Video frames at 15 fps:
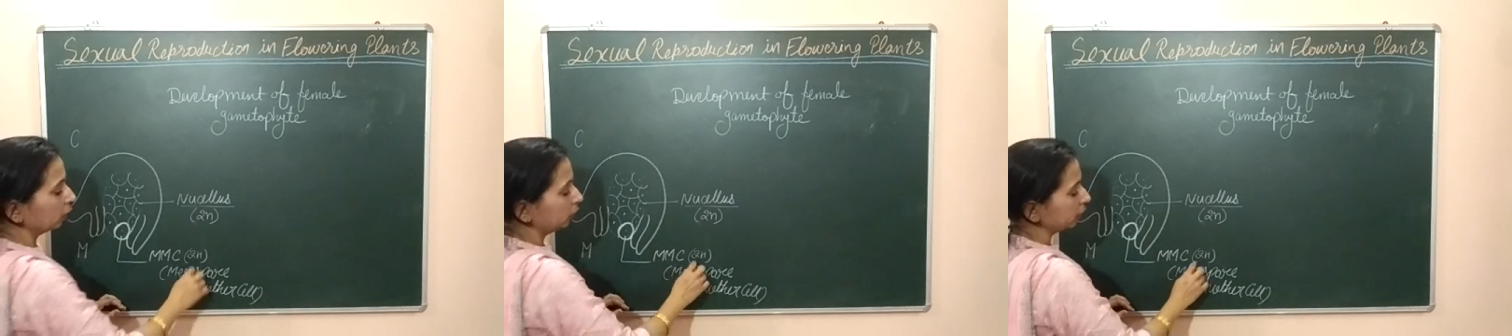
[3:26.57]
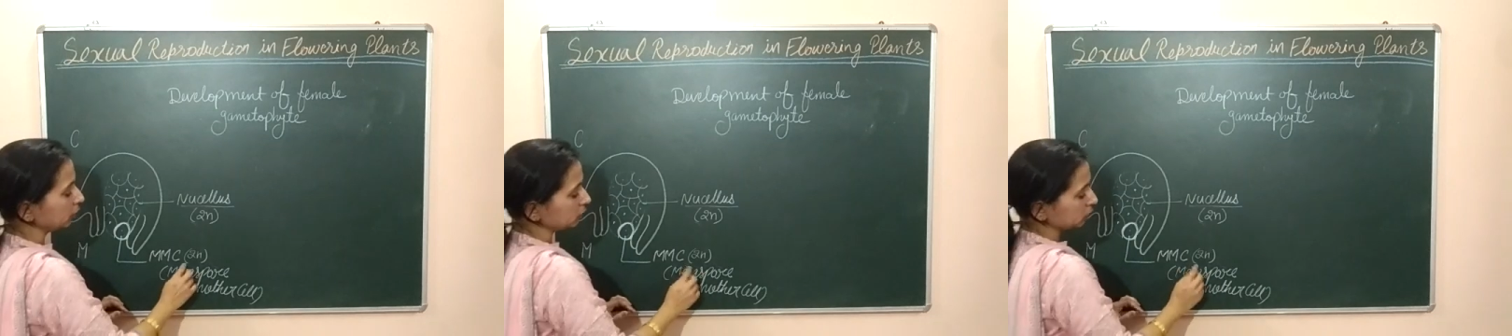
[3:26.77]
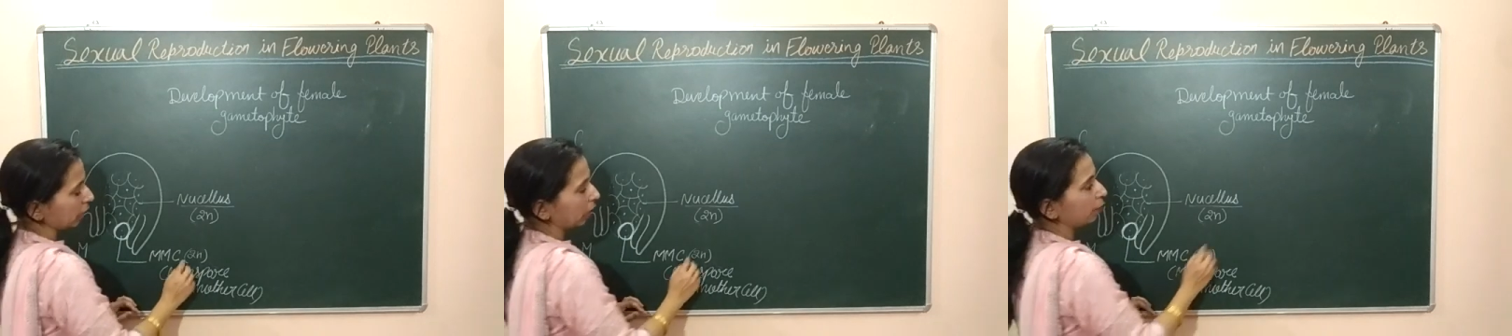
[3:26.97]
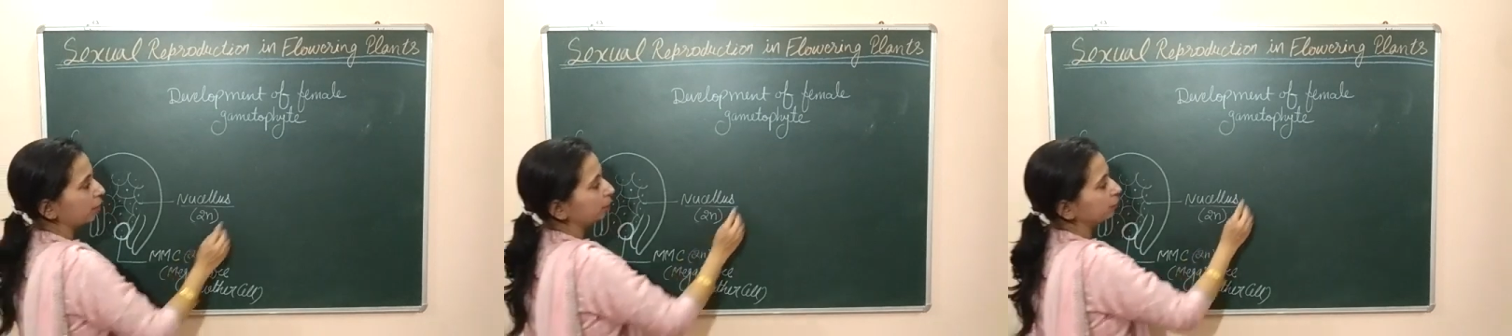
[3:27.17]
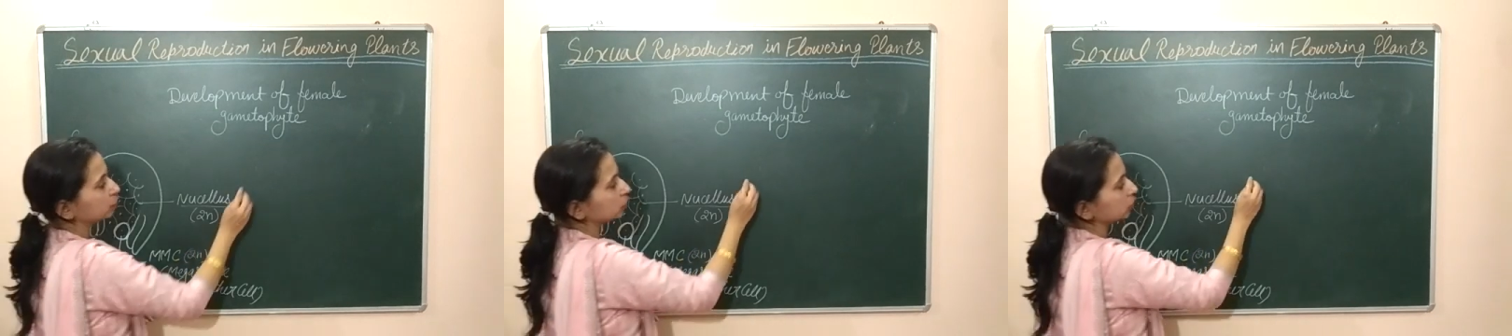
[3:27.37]
This
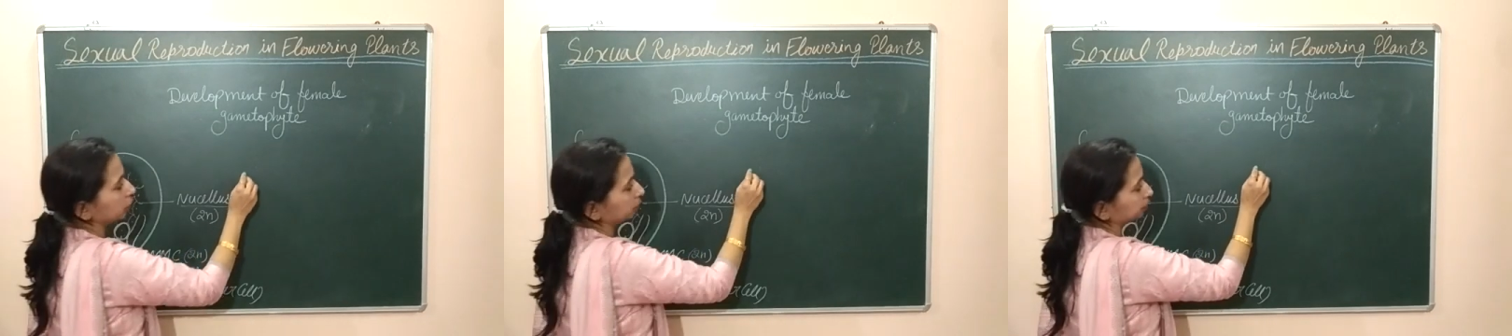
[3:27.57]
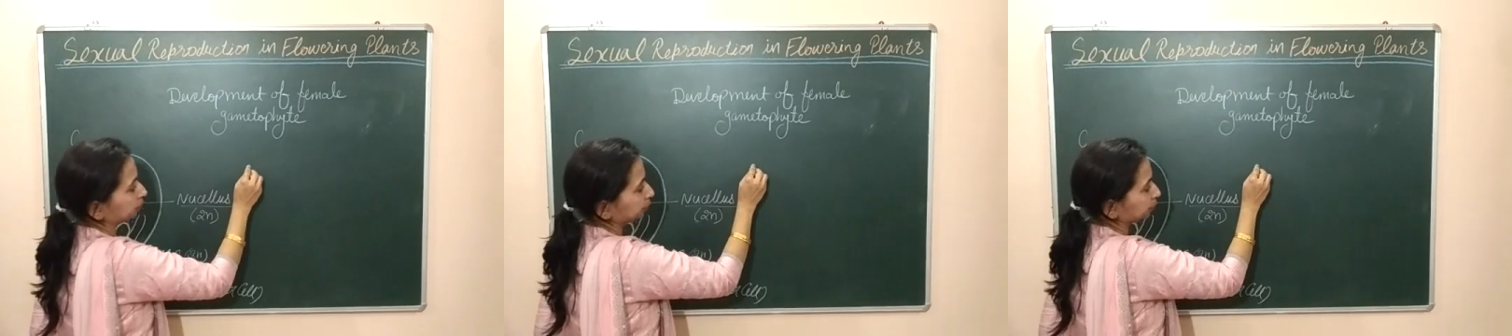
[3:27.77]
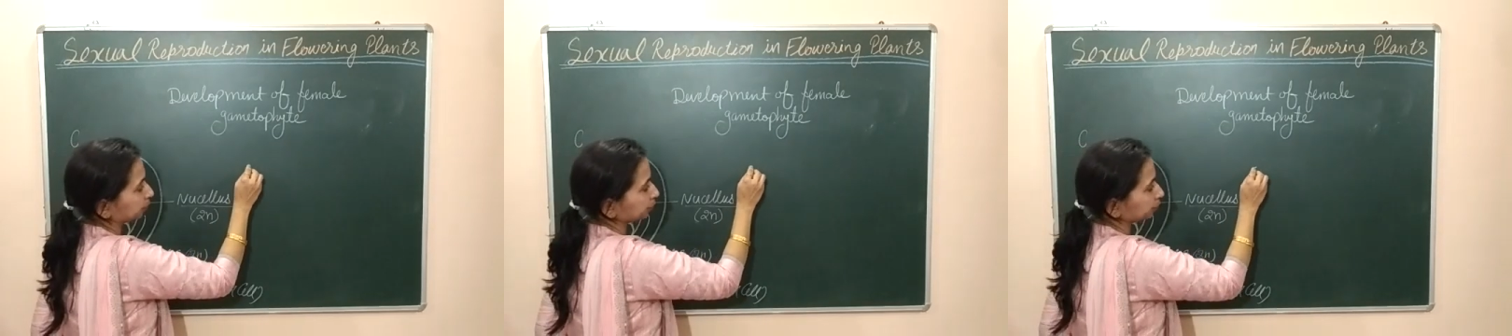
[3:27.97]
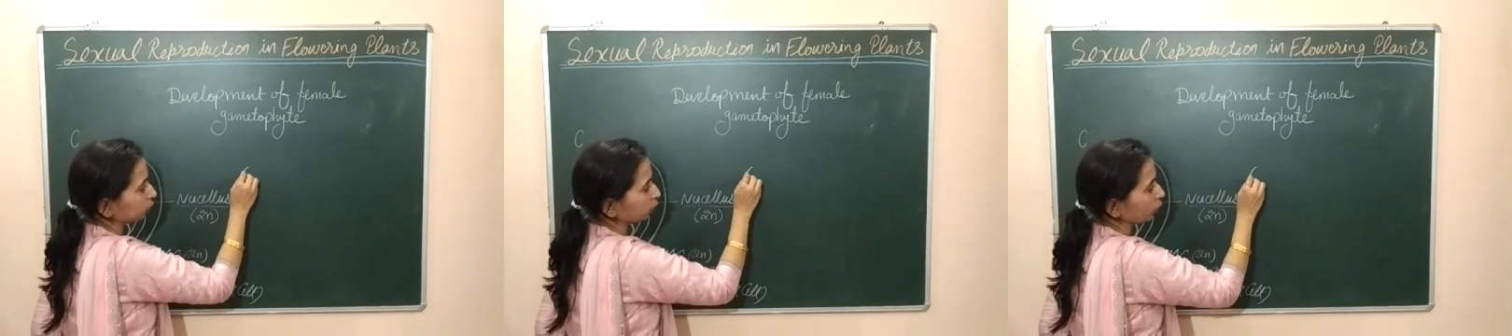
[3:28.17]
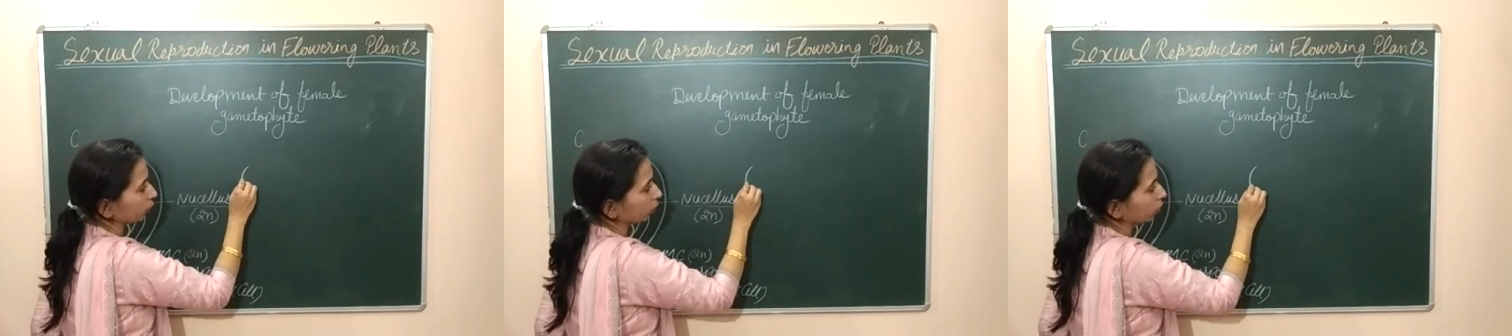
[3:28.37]
MMC,
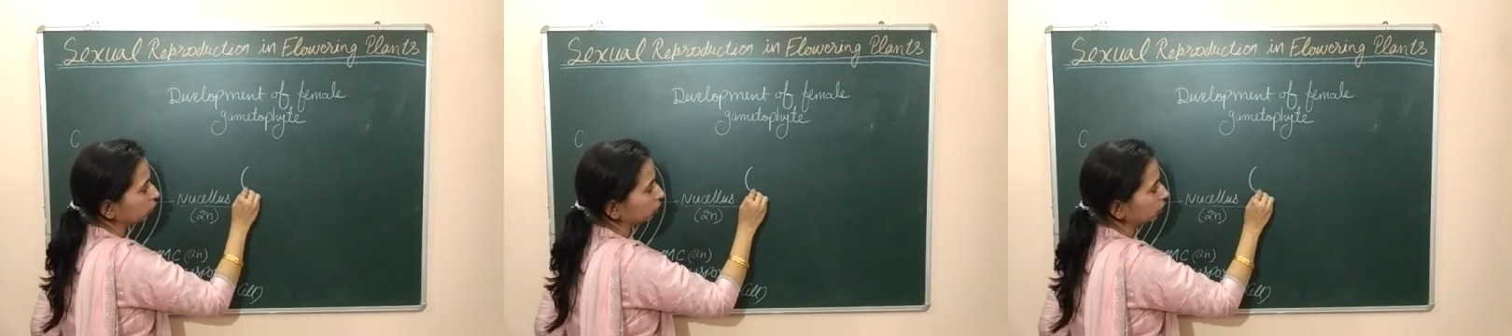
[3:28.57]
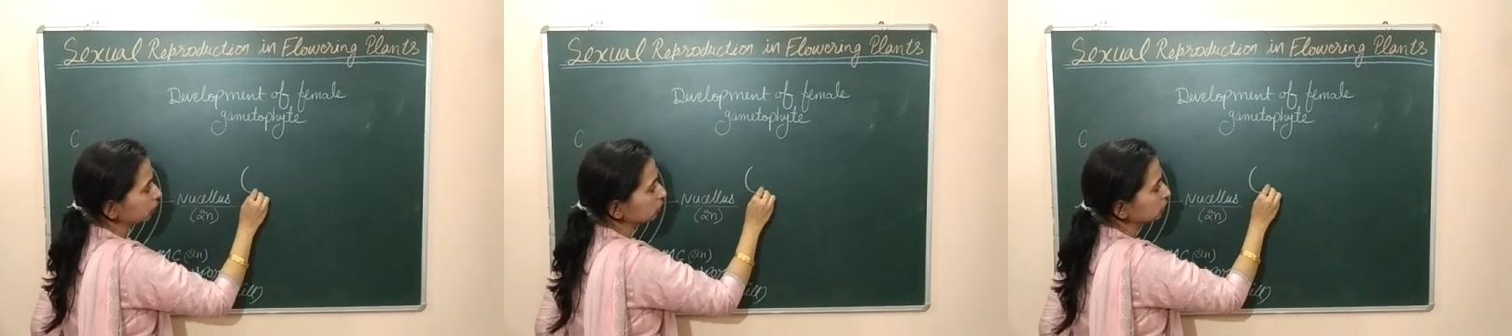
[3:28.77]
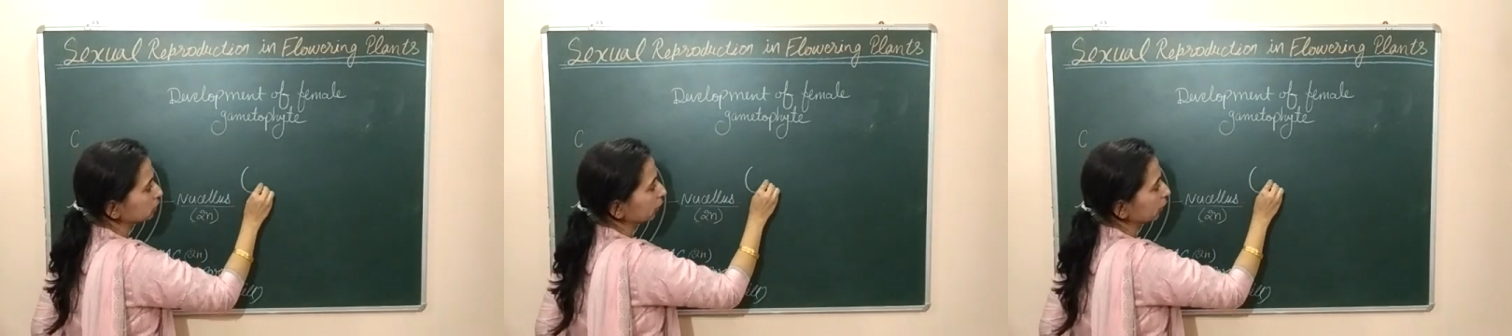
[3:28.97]
this